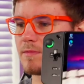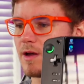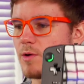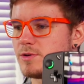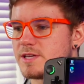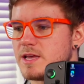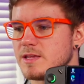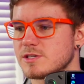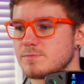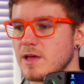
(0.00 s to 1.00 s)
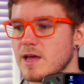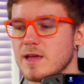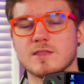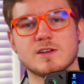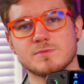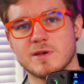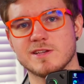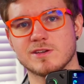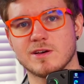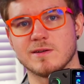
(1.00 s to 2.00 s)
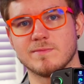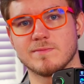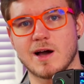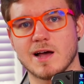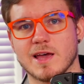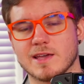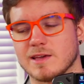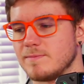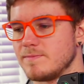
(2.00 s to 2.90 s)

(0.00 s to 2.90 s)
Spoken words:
I will say the display is good. I like it.